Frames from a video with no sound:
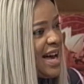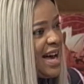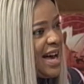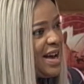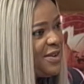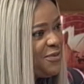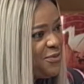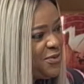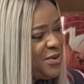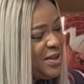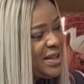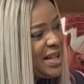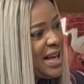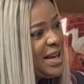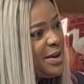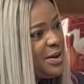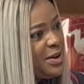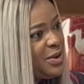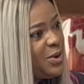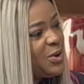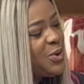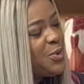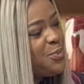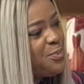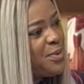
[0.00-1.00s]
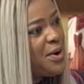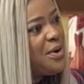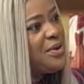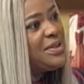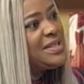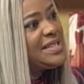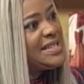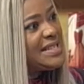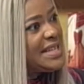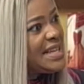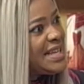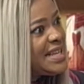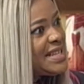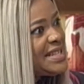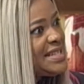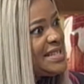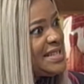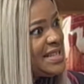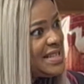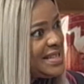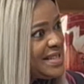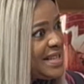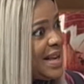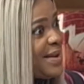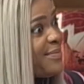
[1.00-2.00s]
I feel like a lot of parents think it's
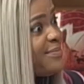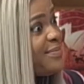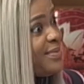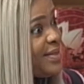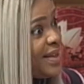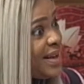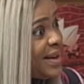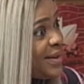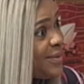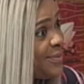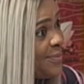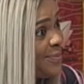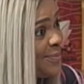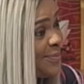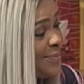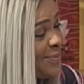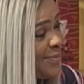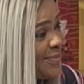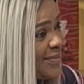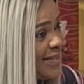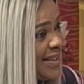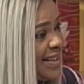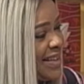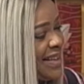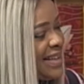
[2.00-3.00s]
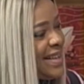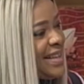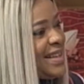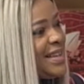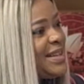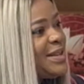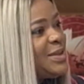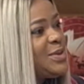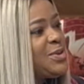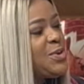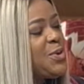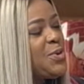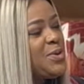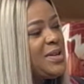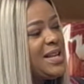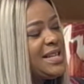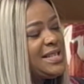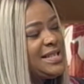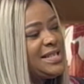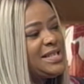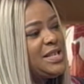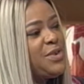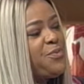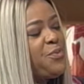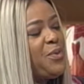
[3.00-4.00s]
the same thing. So
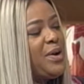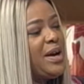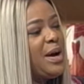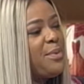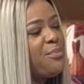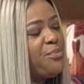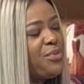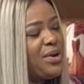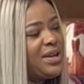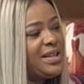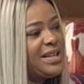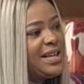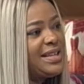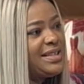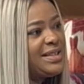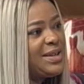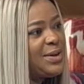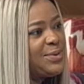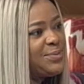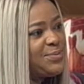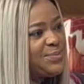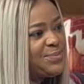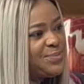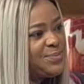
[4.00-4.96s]
let's see if we can break that down.